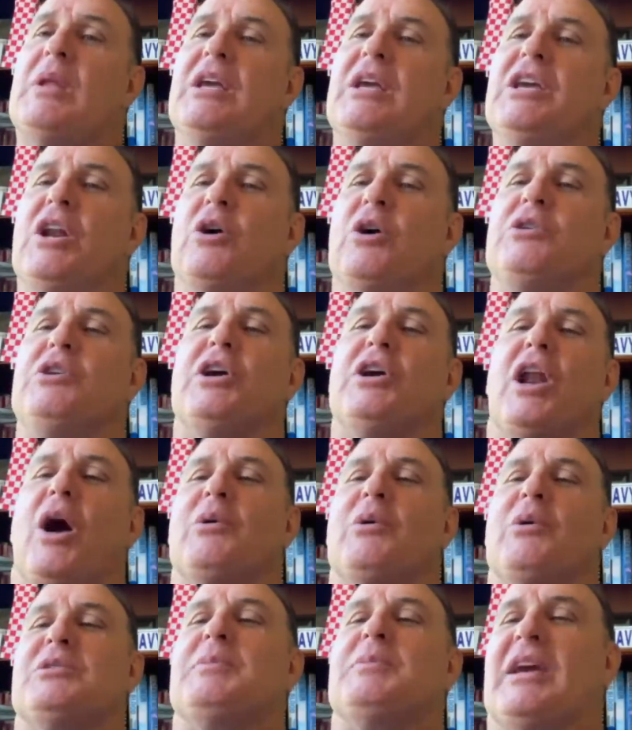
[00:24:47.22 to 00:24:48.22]
you know, you can
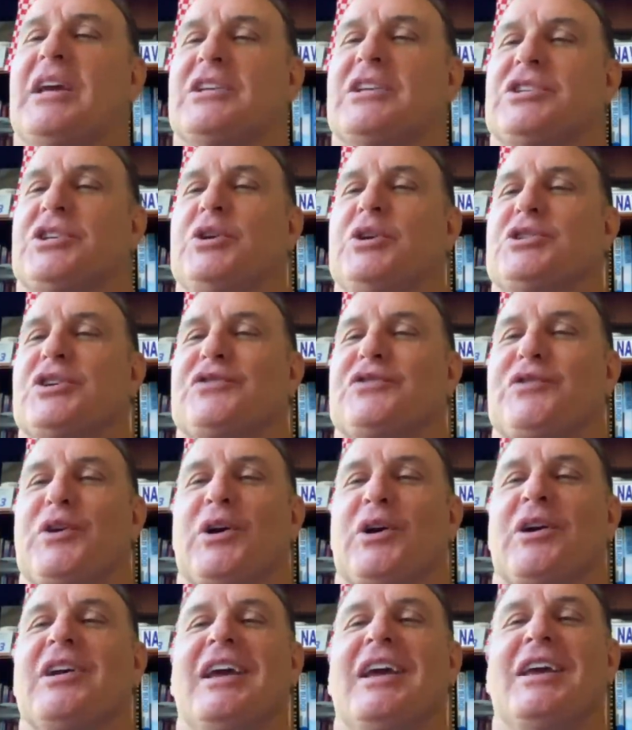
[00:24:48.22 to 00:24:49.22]
always make excuses for
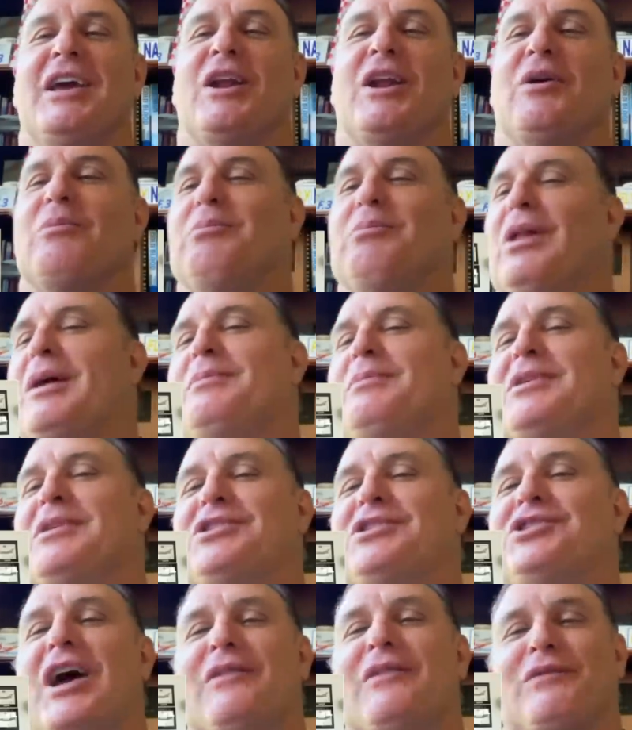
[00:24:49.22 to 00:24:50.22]
your, you know, blame the
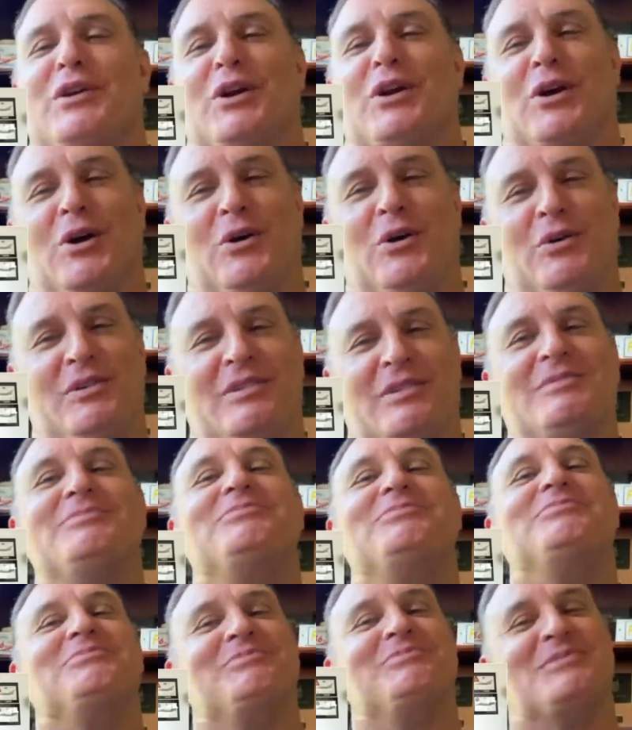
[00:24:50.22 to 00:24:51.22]
jet for your own
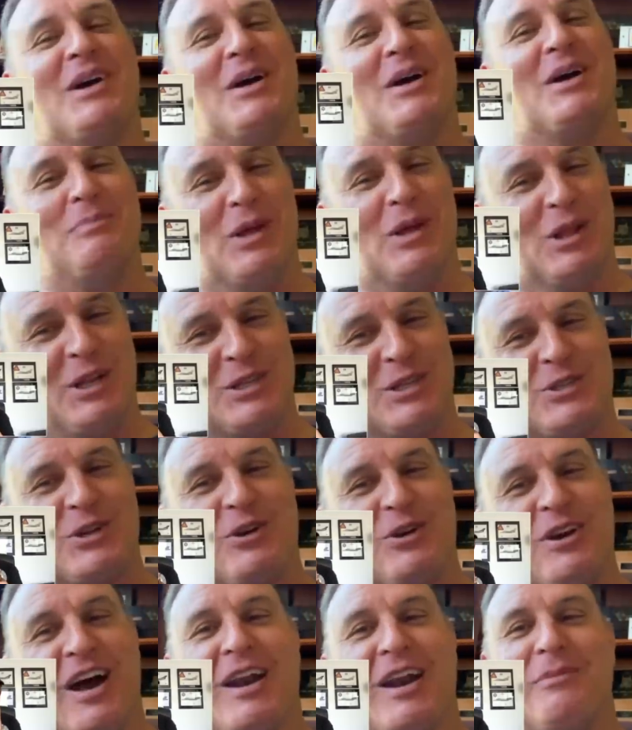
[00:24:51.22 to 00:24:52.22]
abilities
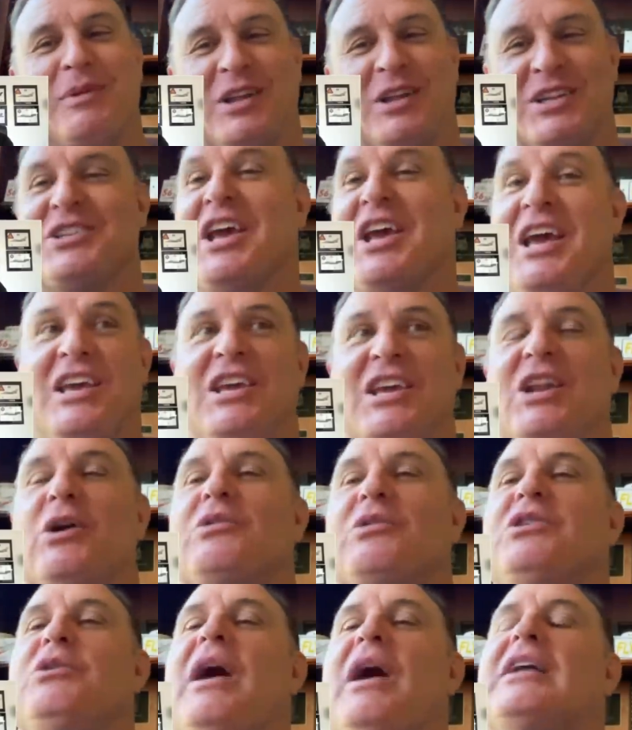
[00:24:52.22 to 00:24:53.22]
or non-abilities. You
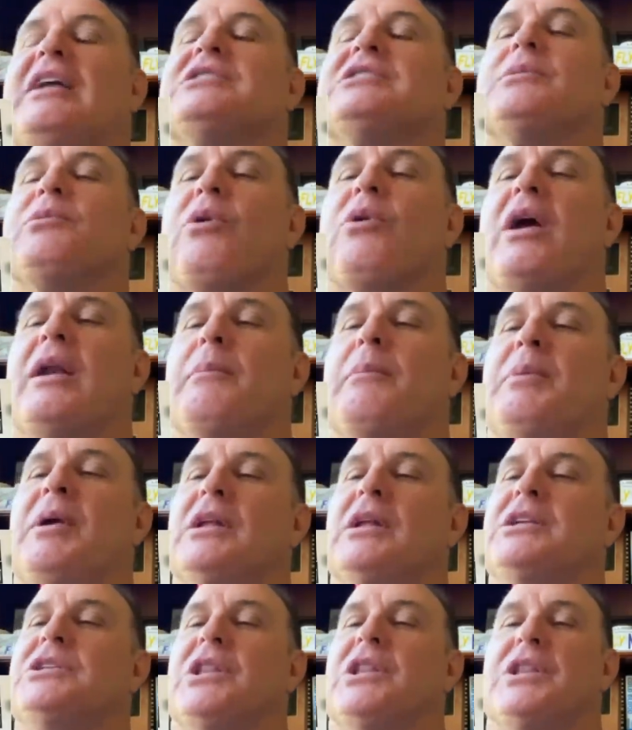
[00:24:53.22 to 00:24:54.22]
know, you had some great
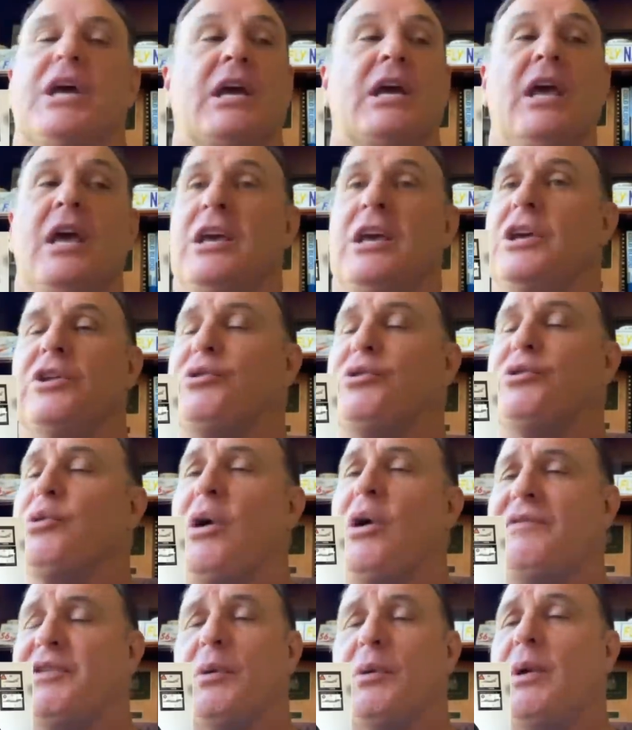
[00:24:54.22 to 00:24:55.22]
abilities in the thing. You throw
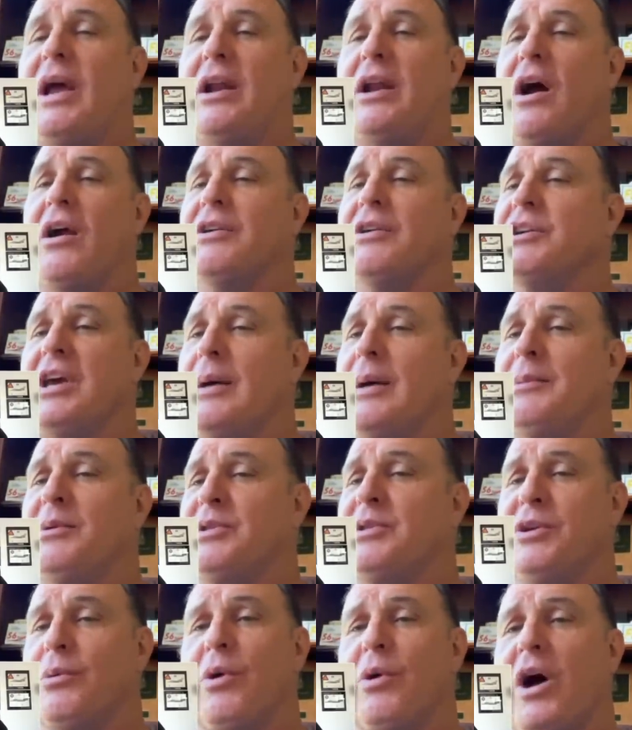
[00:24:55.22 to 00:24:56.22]
off the radar and you come in
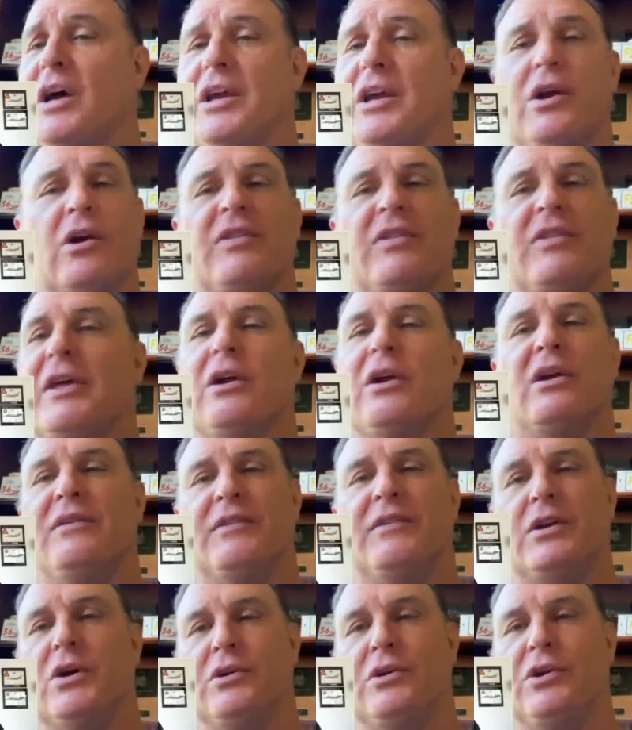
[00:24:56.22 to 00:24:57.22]
with your raw gear on, they don't
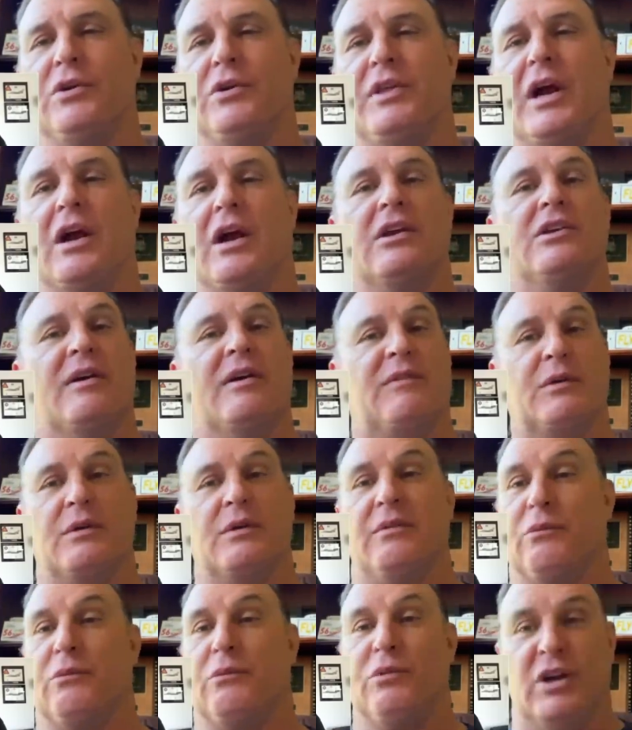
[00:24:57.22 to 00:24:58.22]
even know you're there. You have a
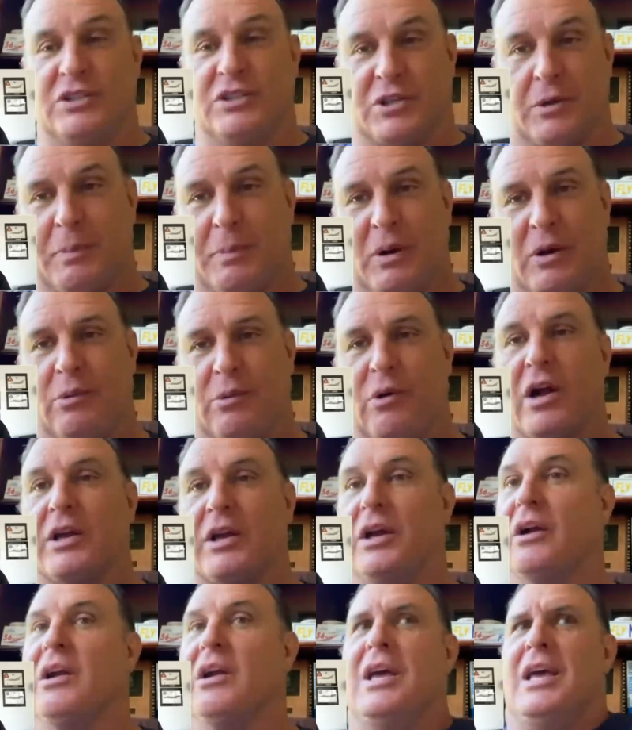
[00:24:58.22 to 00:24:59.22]
real superior raw
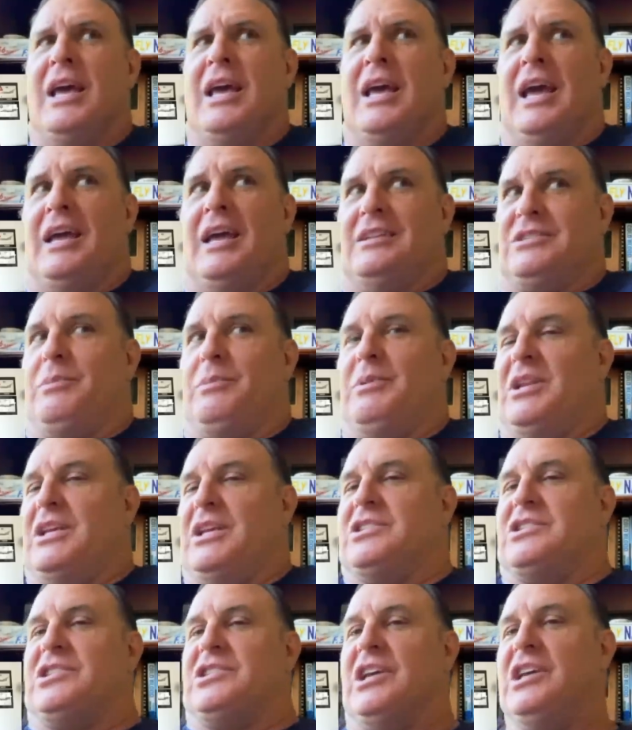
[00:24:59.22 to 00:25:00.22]
gear. Mm-hmm. And somebody
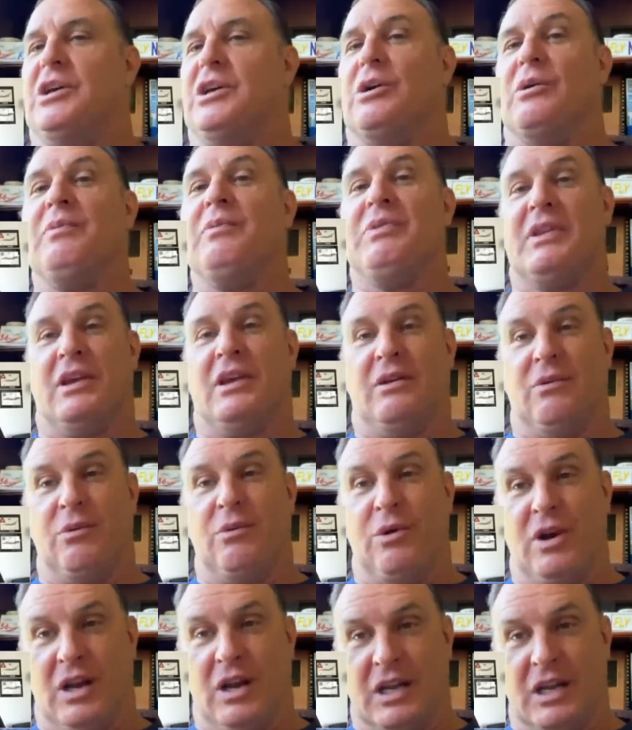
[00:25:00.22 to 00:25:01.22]
doesn't see you,
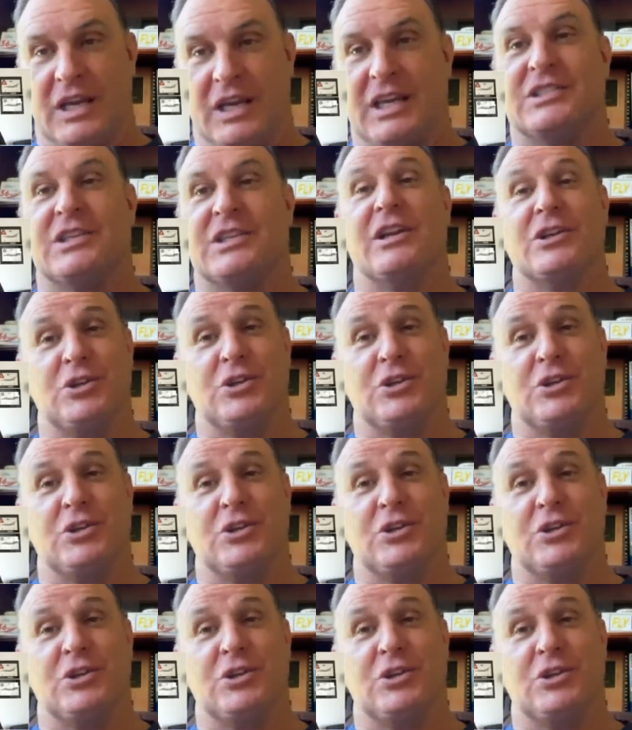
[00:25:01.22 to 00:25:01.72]
really easy to